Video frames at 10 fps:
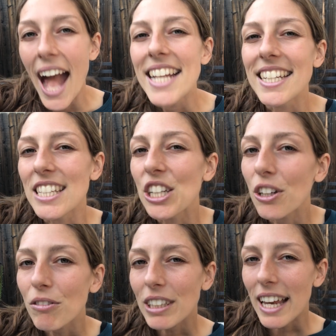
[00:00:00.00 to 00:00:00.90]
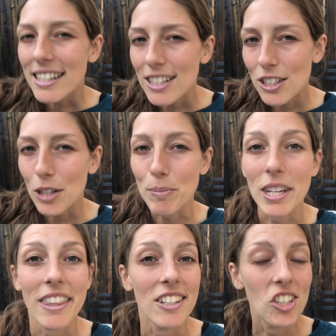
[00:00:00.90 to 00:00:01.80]
Did your relationship to
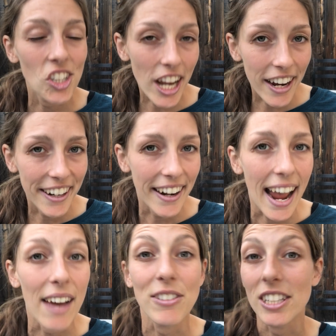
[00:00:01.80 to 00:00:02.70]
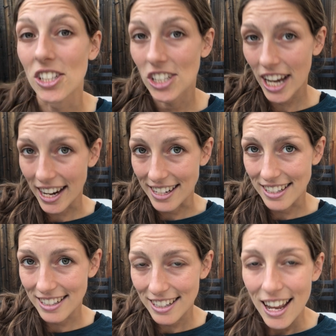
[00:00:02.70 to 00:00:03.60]
the chair have to
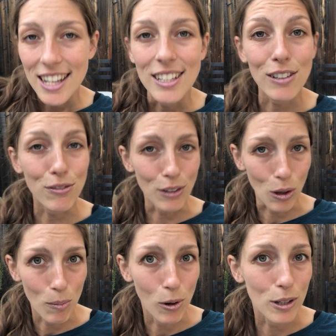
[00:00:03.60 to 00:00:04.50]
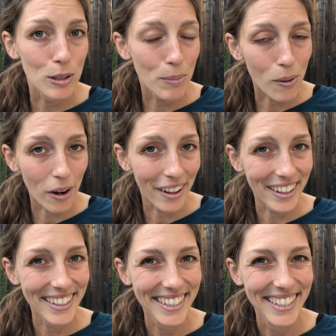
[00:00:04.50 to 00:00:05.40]
change to feel more supported?